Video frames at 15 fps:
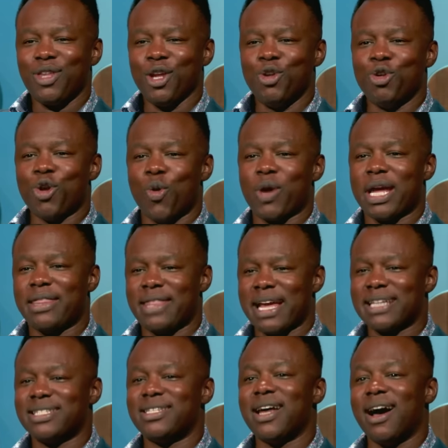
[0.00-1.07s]
You don't get
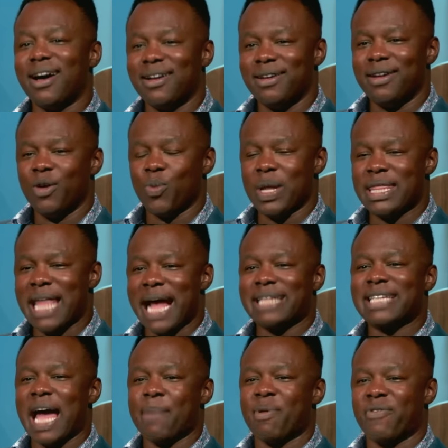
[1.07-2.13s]
things done with that
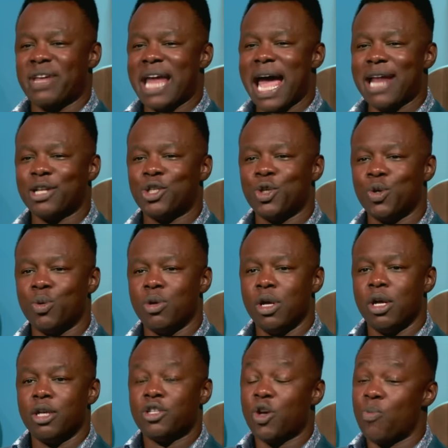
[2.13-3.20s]
type of an attitude.
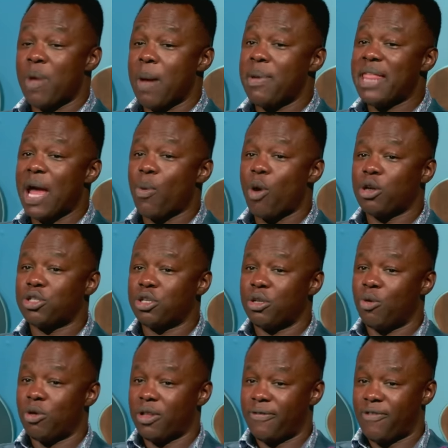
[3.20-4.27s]
So maybe that works
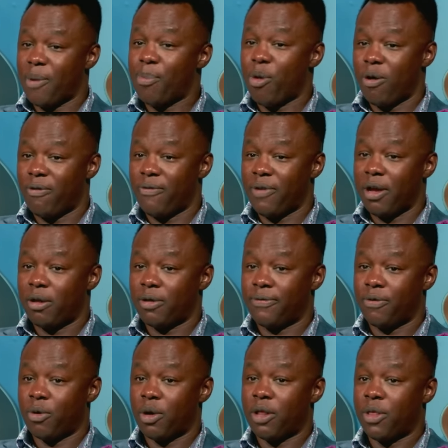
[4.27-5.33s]
on the football field
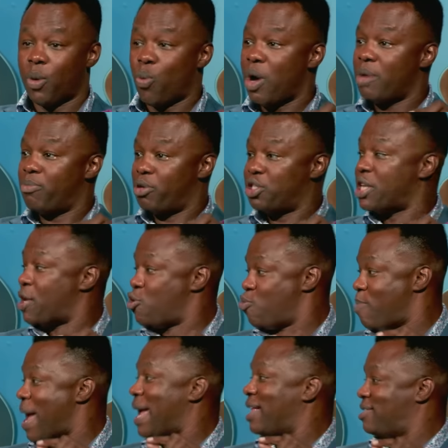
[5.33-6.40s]
for the 1% who
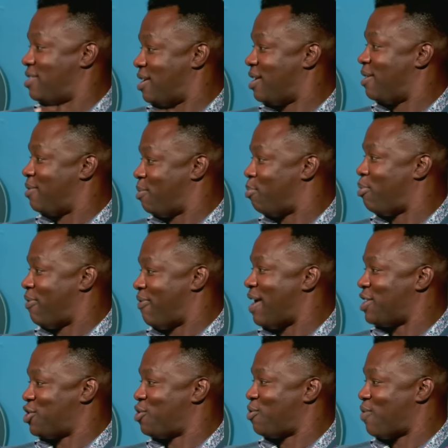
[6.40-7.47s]
make it to the
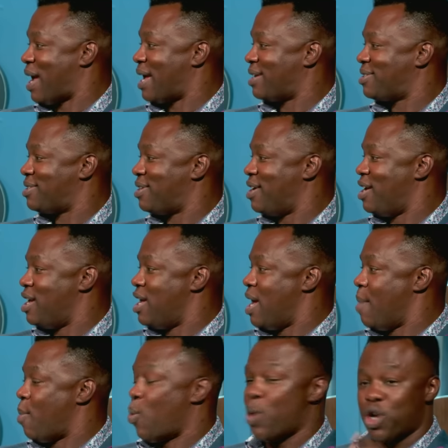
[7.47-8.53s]
professional ranks.
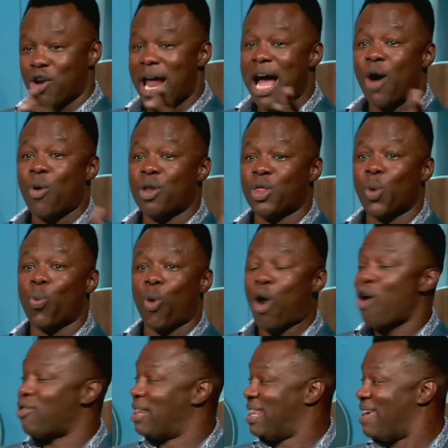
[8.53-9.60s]
But when you're out in the
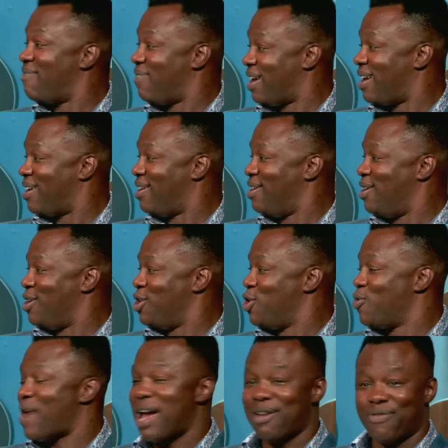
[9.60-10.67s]
world living,
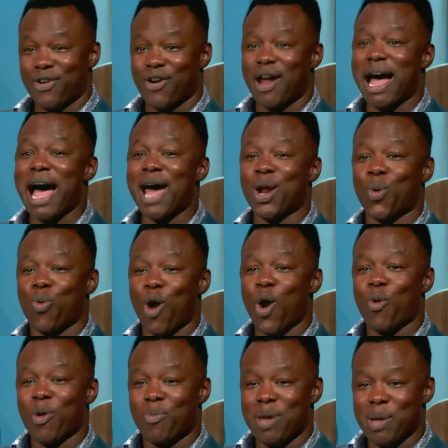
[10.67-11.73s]
you got to figure out how to
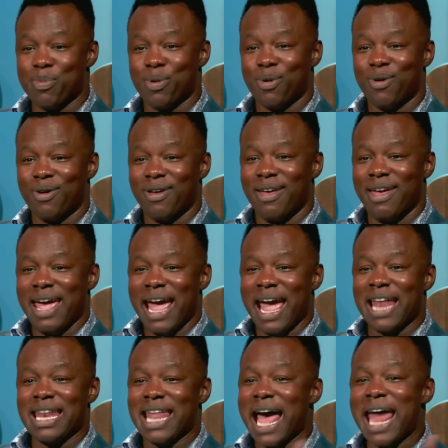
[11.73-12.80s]
work with people.
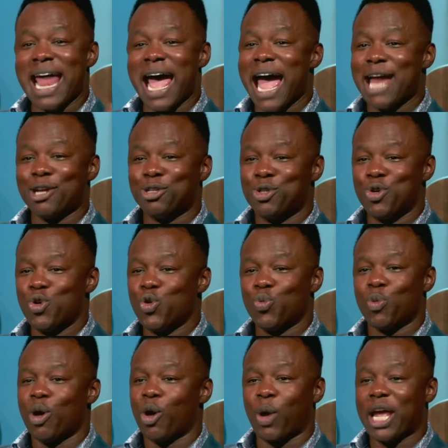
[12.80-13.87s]
And that attitude
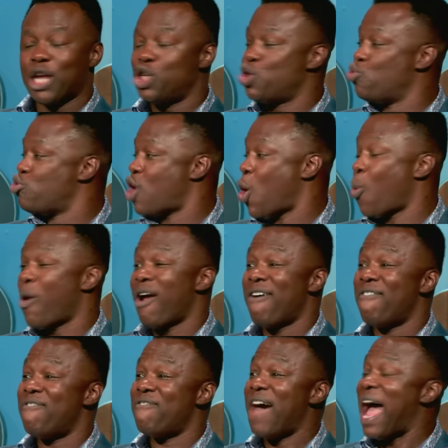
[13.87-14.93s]
will get you nowhere
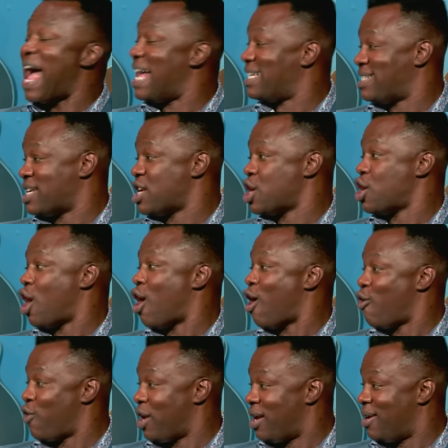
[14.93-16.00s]
fast and in a
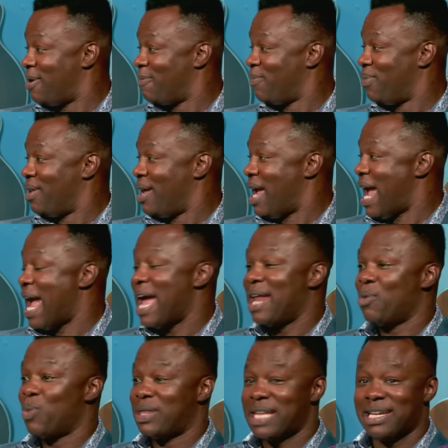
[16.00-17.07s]
hurry.
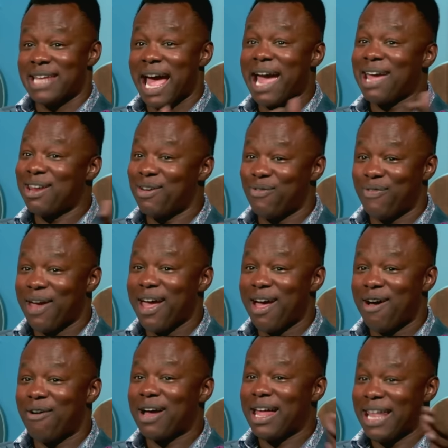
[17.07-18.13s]
And with the decadent
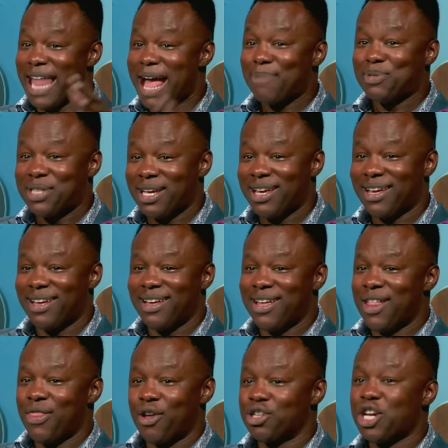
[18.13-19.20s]
veil collapsing,
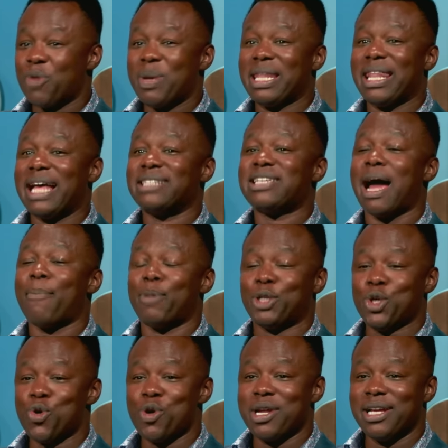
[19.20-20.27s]
there's going to be less
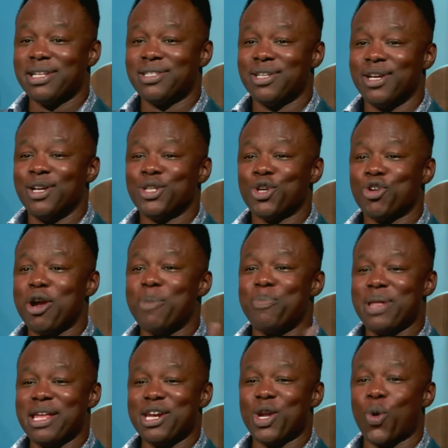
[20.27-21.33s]
opportunities. So your
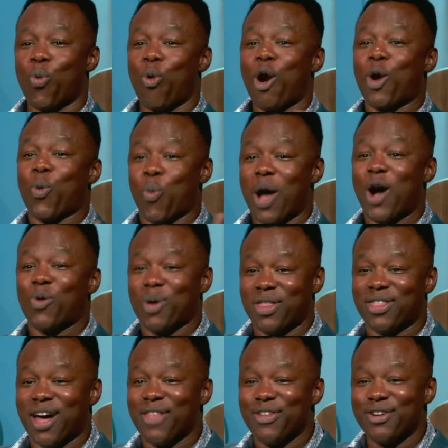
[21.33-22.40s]
ability to work well
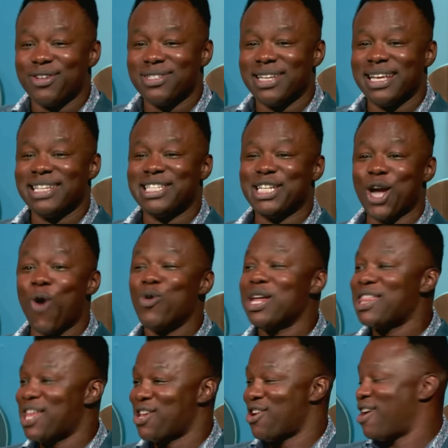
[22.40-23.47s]
with others is the only
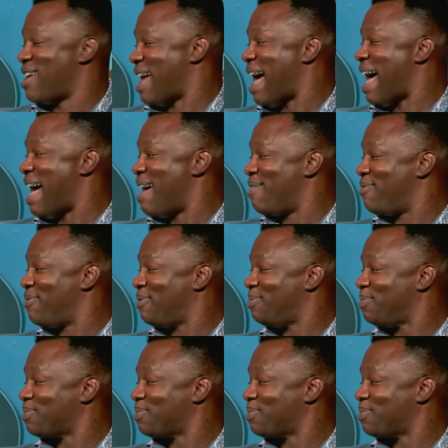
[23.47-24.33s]
thing you're going to have.